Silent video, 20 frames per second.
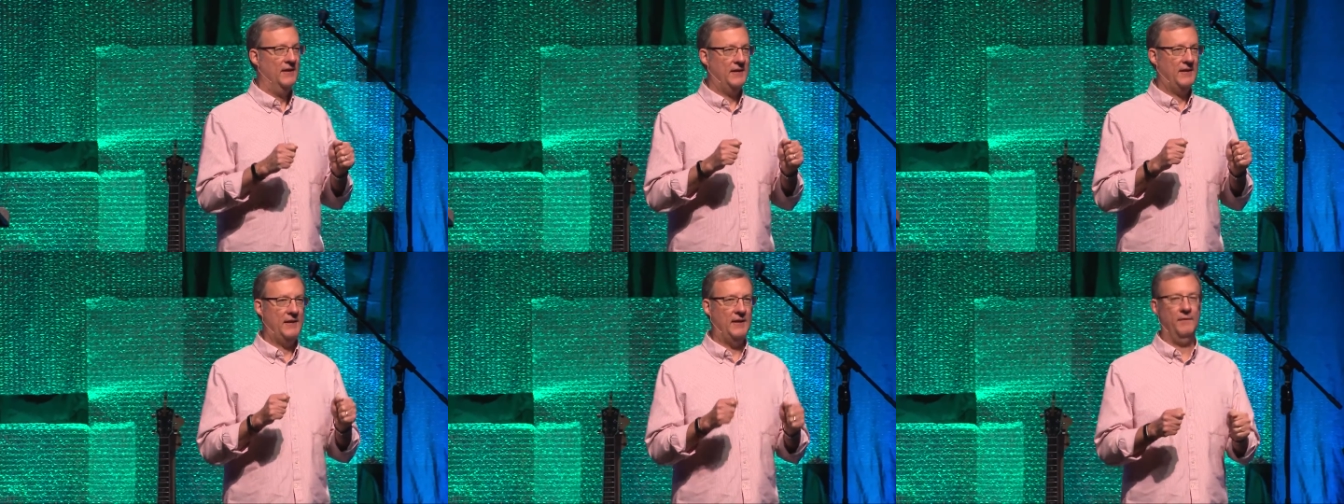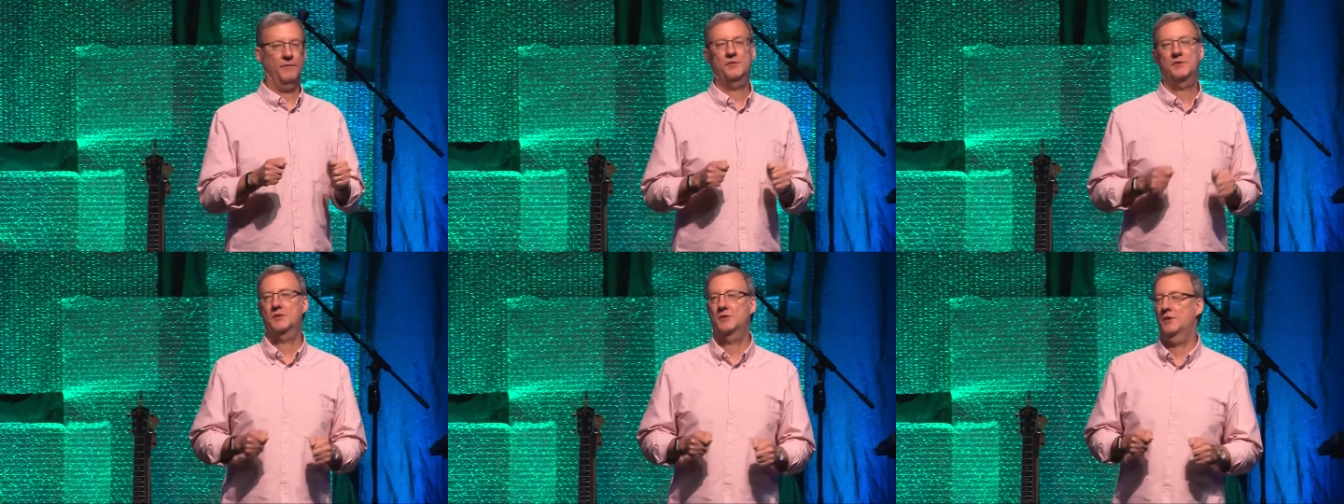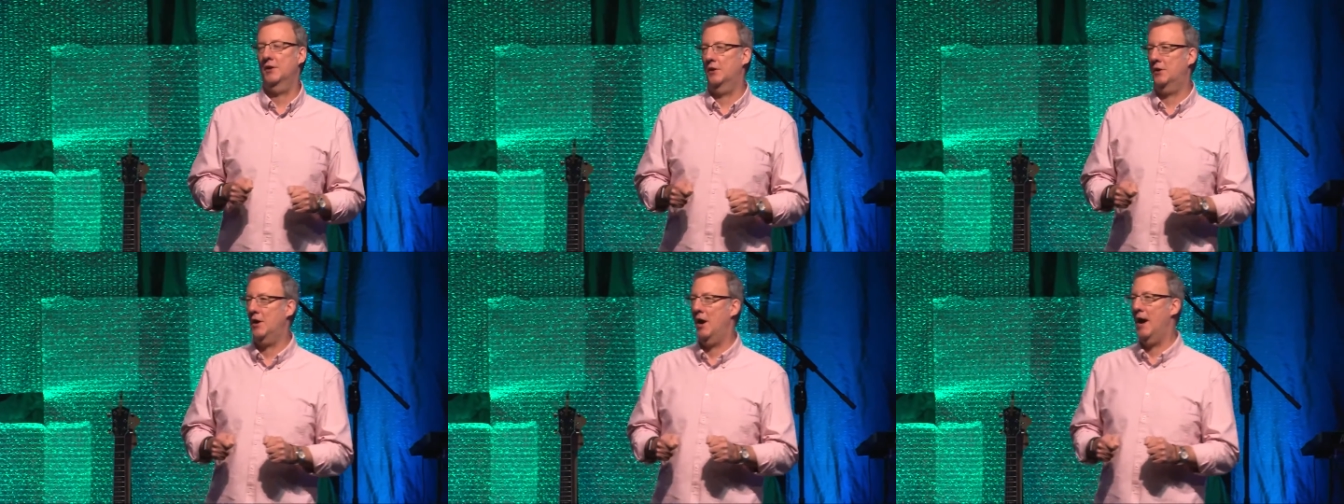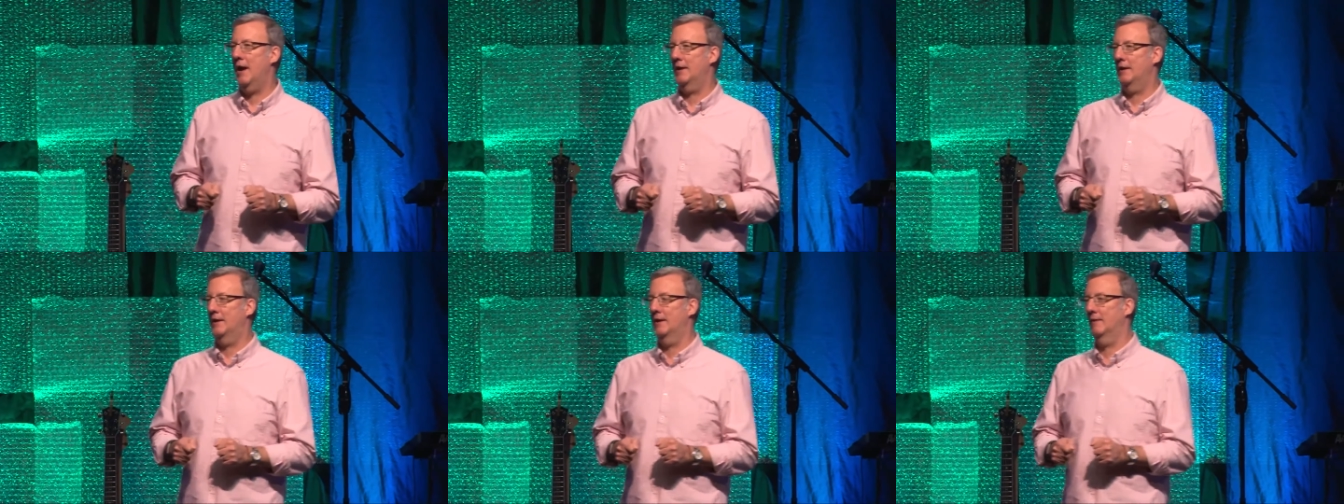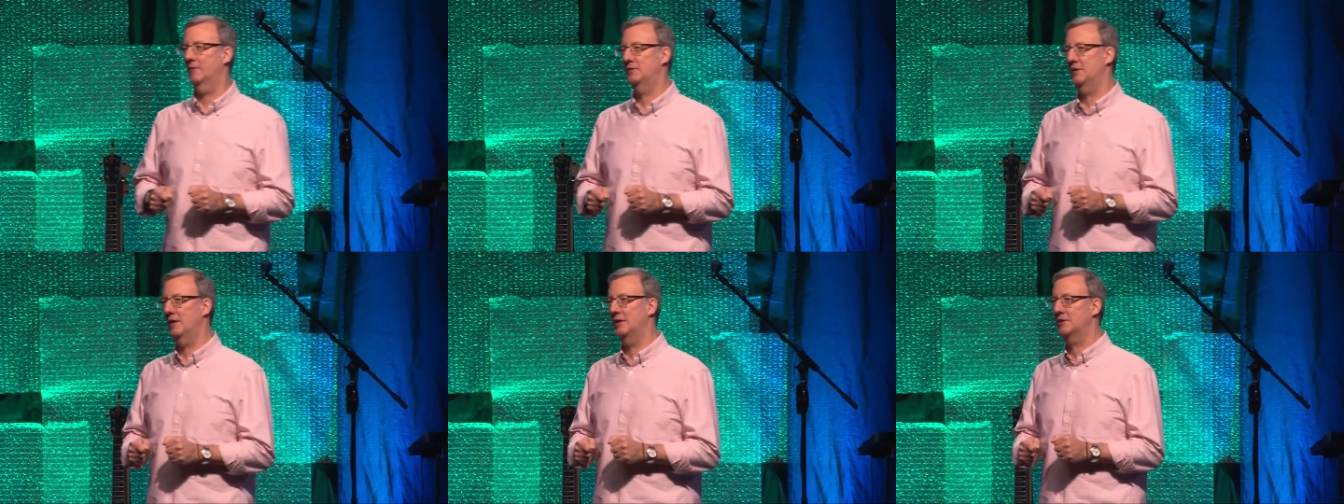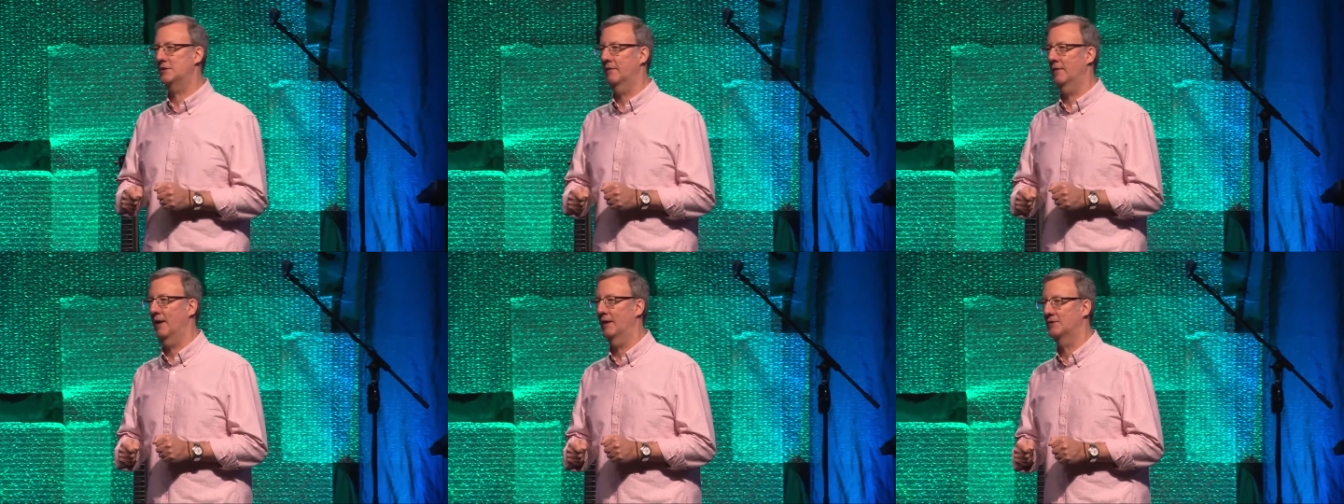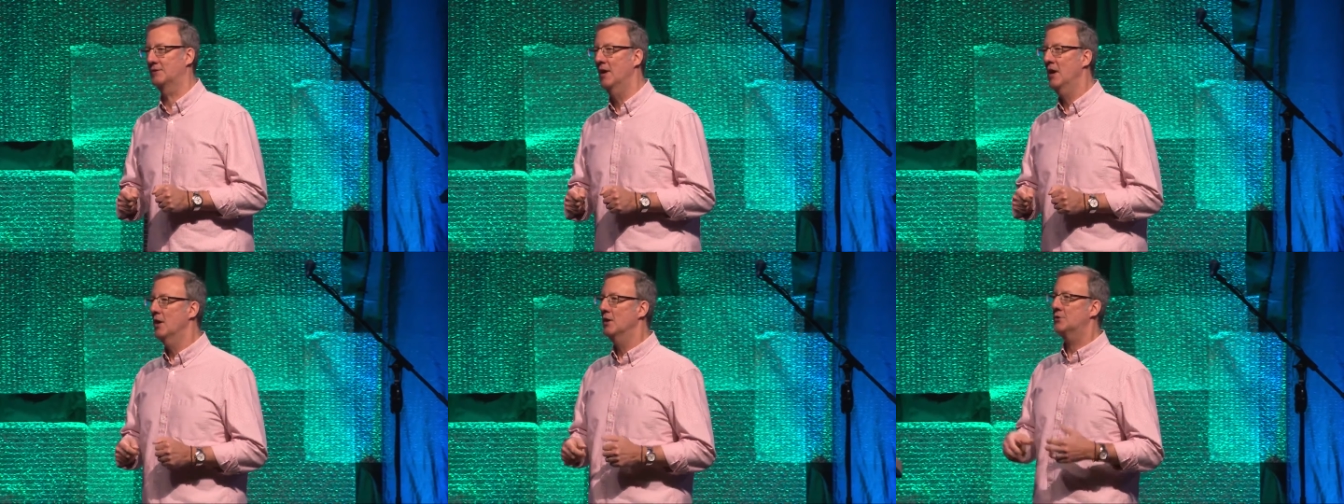gifts that God gives each of us.